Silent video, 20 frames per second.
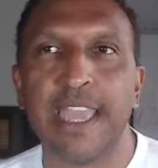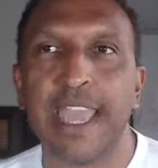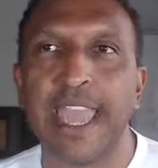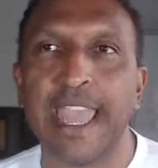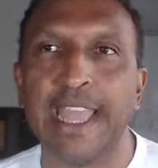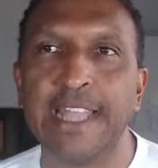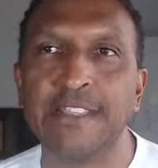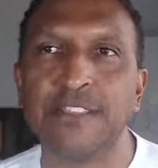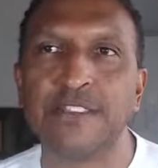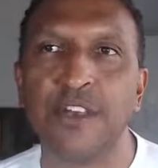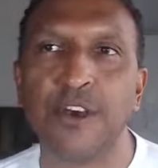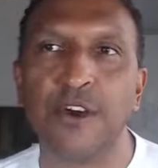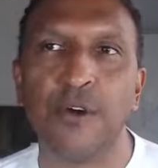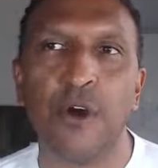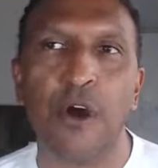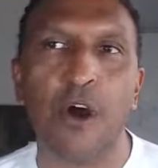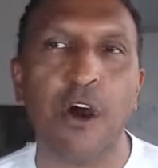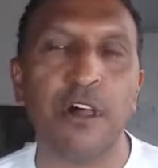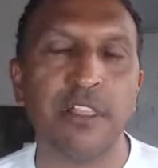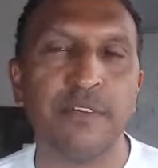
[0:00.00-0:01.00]
And so
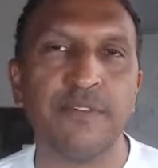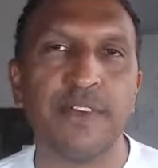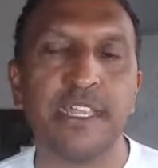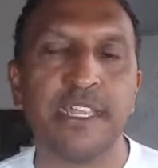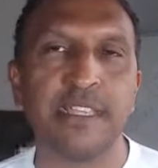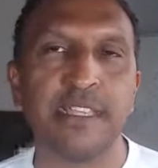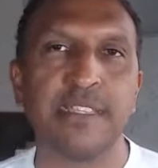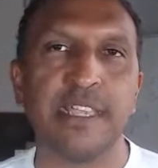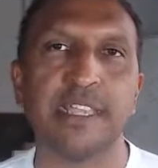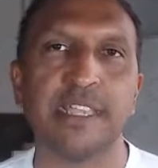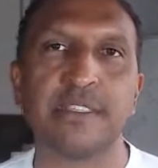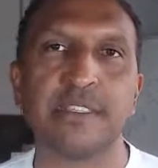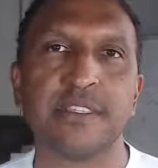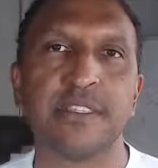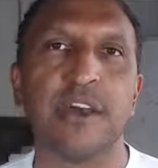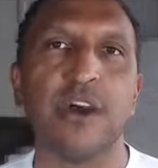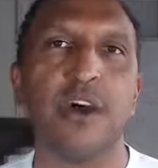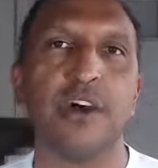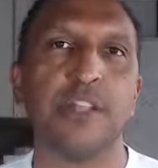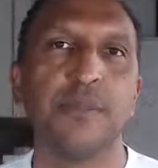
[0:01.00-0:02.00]
all of it exists
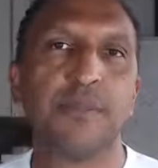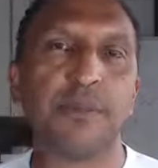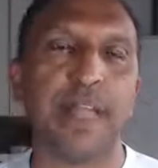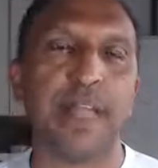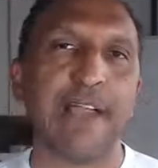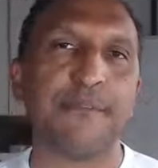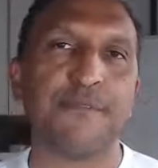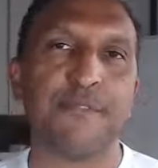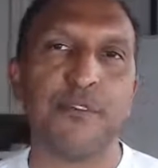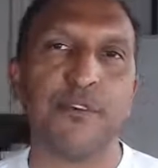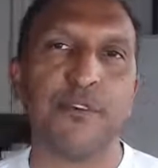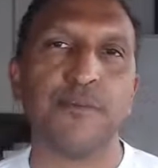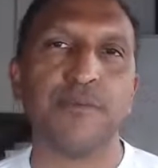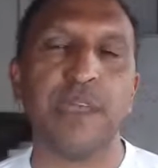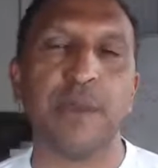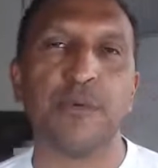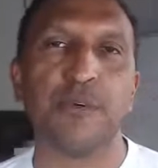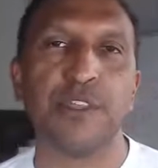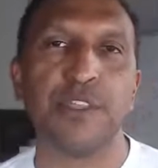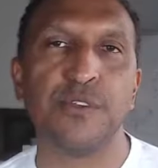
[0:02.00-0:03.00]
on a platform
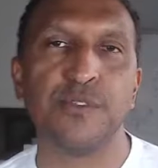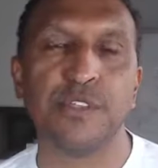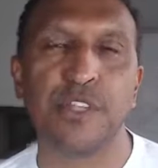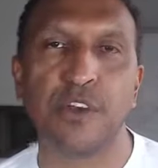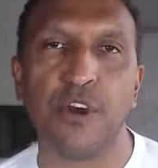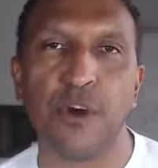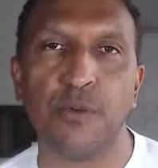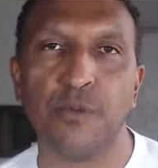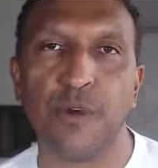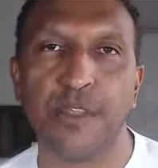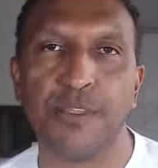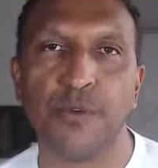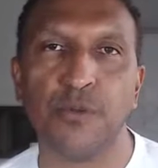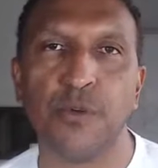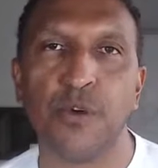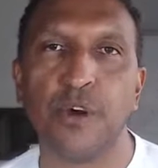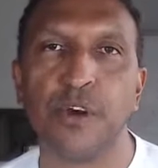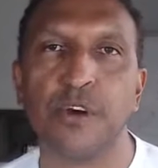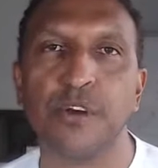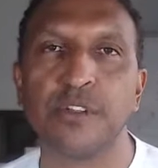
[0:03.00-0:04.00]
that we're using called Run the
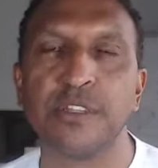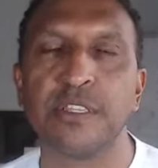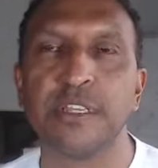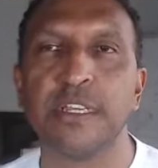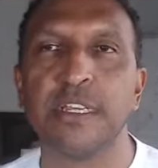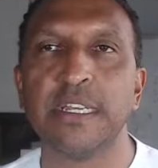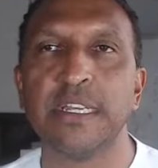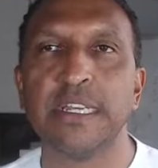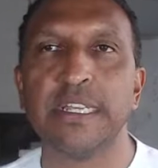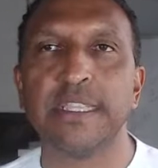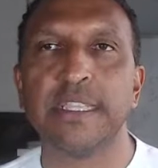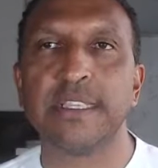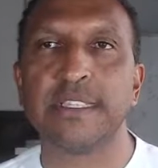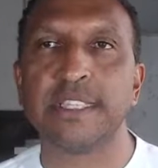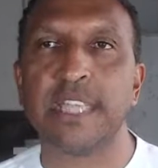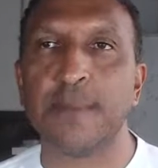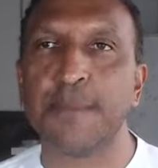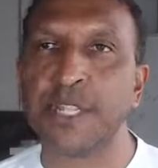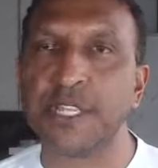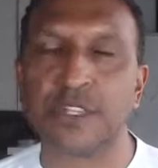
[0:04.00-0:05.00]
World. The
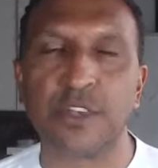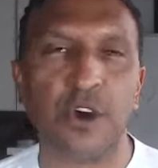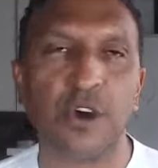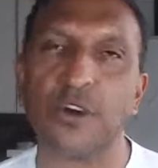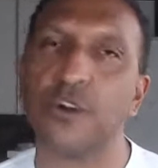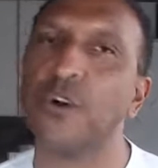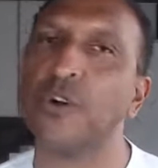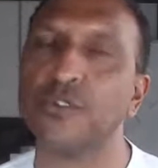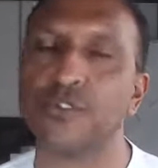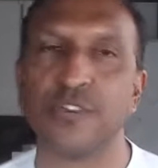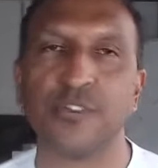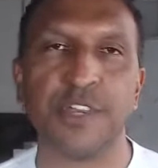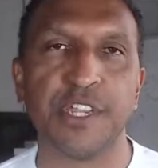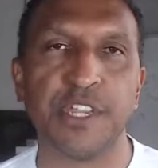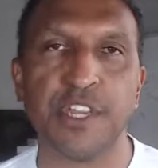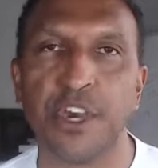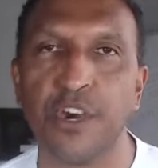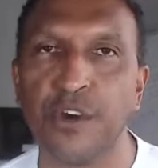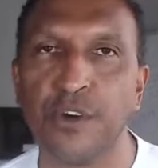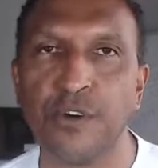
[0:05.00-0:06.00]
summit is called Culture and
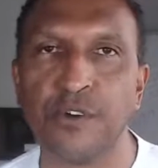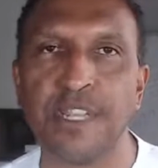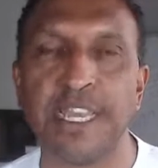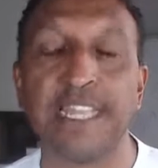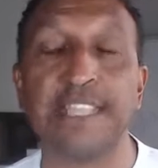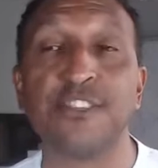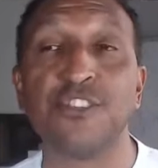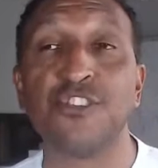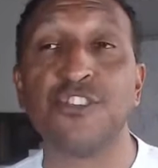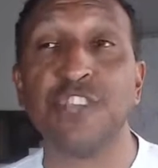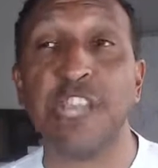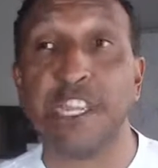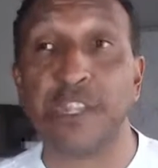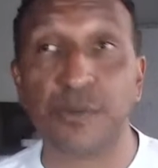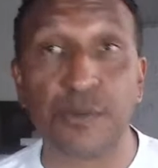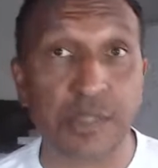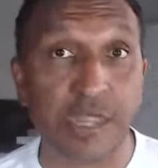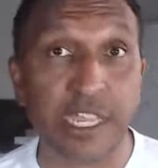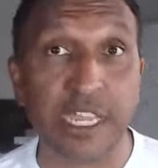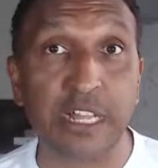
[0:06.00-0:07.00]
Code. It's
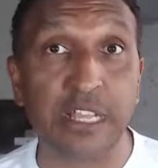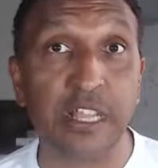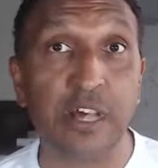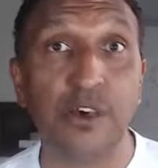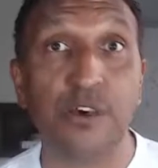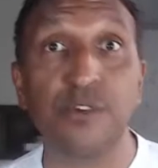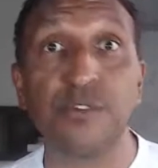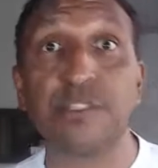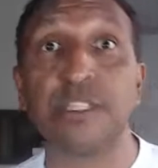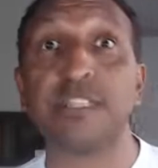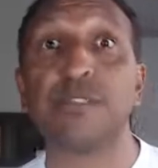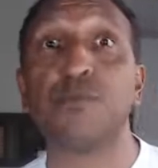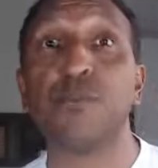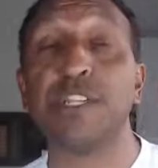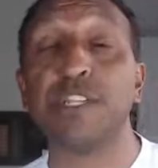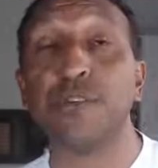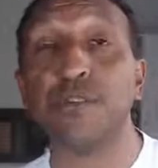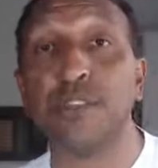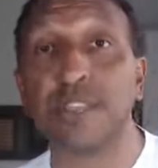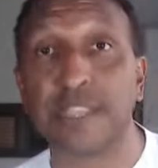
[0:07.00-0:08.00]
generally closed. We
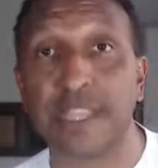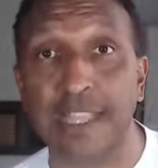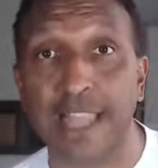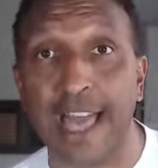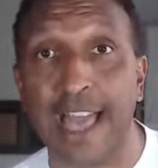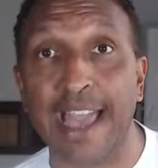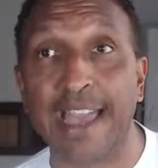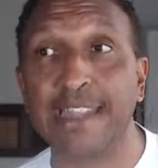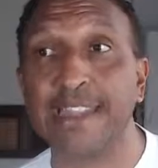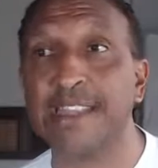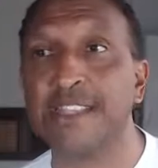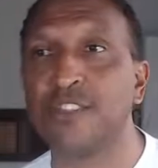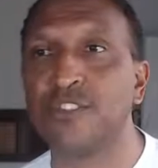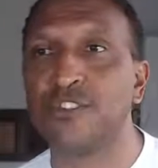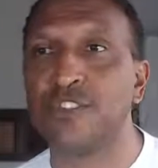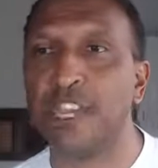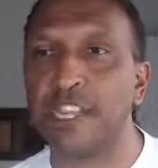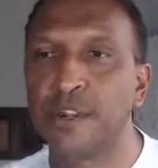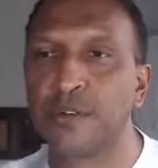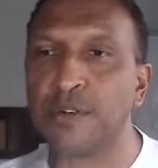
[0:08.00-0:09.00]
do this a lot. It's
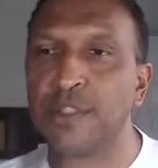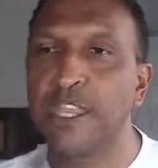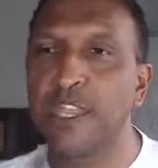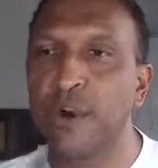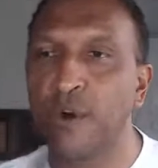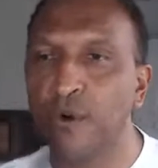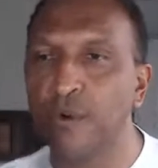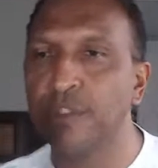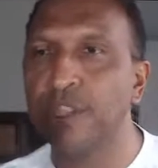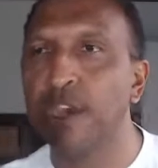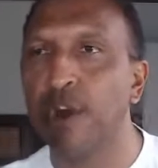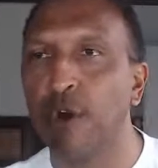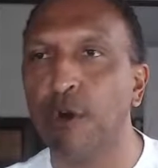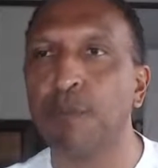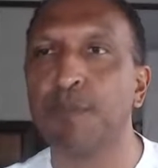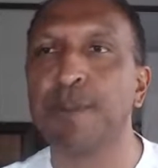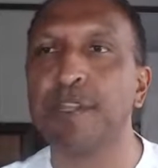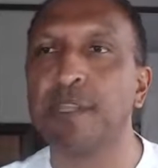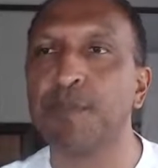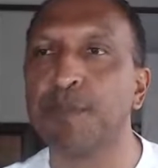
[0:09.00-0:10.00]
generally only
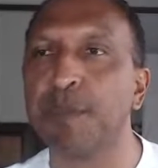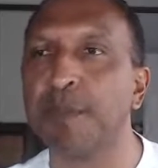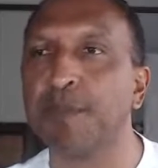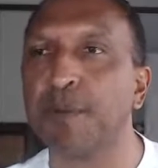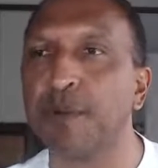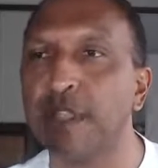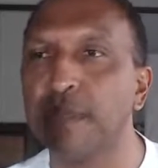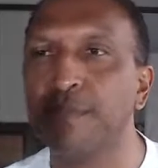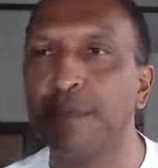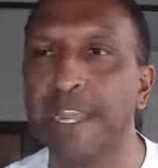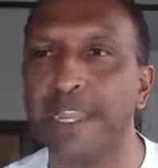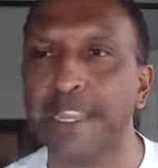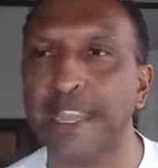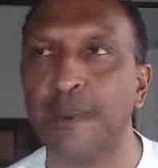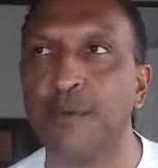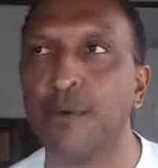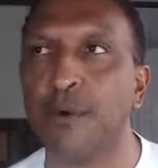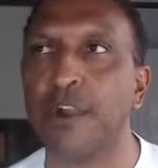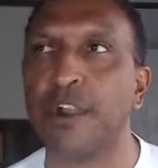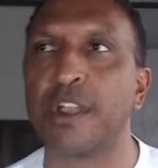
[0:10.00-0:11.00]
open to people in my
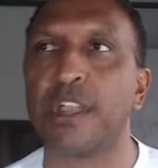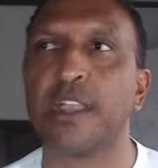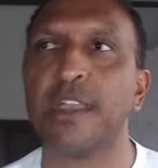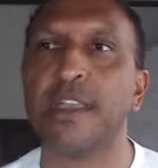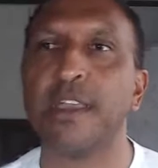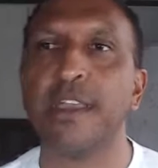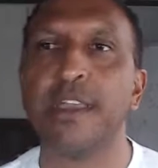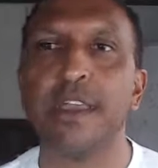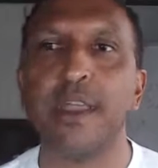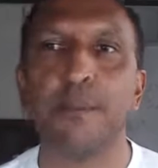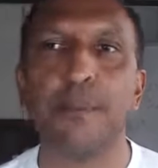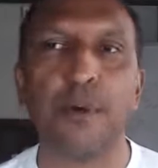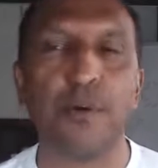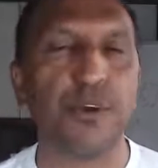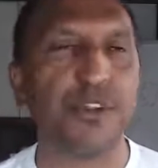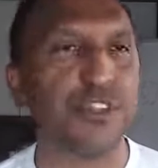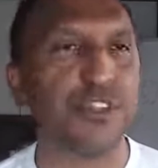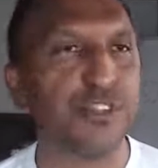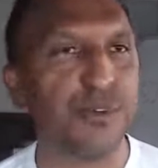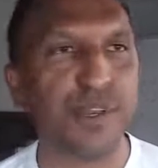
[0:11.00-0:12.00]
network, but
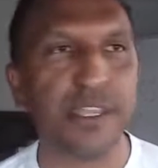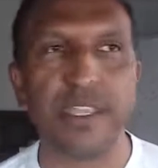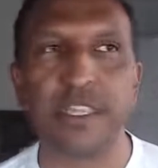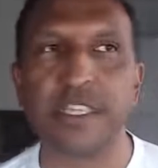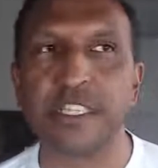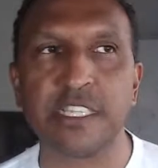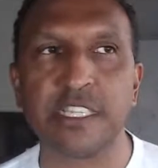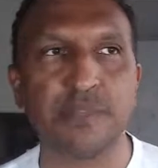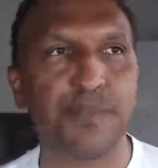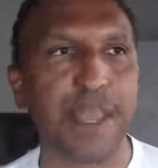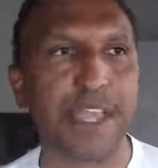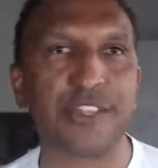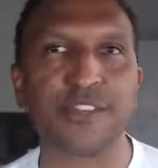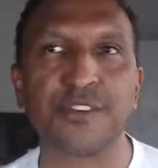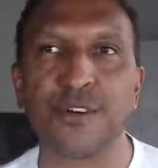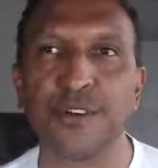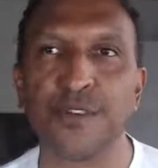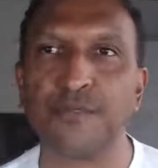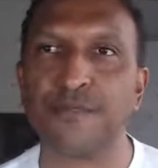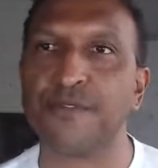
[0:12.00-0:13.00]
we're doing this
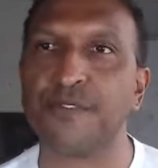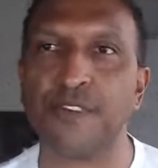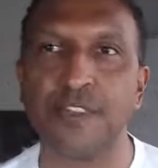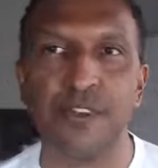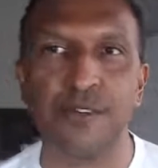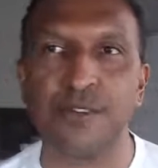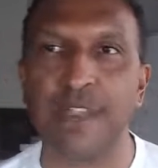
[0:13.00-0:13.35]
special for you